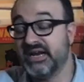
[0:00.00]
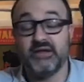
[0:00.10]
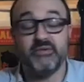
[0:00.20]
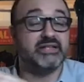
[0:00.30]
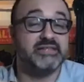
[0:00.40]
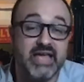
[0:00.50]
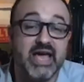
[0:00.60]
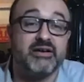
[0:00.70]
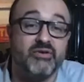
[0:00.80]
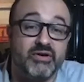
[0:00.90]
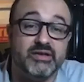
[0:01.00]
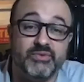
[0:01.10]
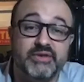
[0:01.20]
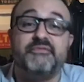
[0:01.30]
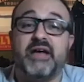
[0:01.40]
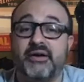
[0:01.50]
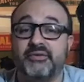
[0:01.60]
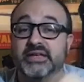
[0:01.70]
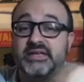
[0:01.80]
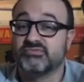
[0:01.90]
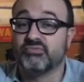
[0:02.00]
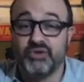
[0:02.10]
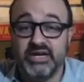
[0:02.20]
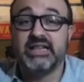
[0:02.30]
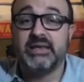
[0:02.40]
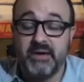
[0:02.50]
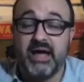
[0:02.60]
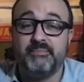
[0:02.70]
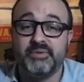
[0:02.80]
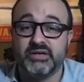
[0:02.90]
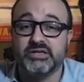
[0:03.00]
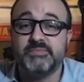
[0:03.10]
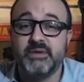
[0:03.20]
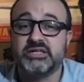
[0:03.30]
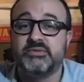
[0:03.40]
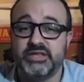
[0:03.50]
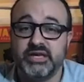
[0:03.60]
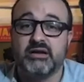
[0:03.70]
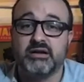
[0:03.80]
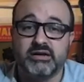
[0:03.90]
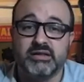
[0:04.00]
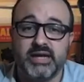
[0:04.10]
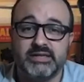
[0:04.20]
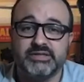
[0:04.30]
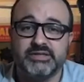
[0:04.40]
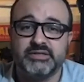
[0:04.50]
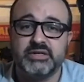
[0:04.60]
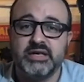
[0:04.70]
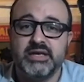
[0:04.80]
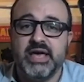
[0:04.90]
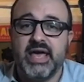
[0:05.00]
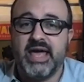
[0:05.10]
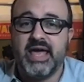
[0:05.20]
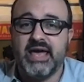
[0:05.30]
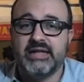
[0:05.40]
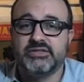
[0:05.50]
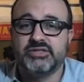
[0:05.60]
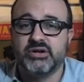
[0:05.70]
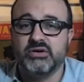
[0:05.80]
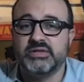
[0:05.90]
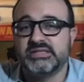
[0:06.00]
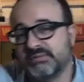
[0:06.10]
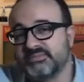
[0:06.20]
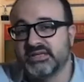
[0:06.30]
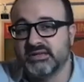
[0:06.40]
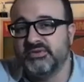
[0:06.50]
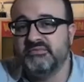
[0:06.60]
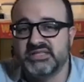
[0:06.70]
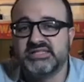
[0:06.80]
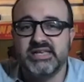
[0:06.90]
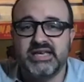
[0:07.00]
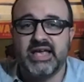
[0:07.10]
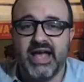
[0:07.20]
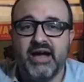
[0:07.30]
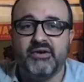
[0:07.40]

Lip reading: But anyway, it's a category that we found is really popular, especially with younger collectors. And so it's something that we've been seeking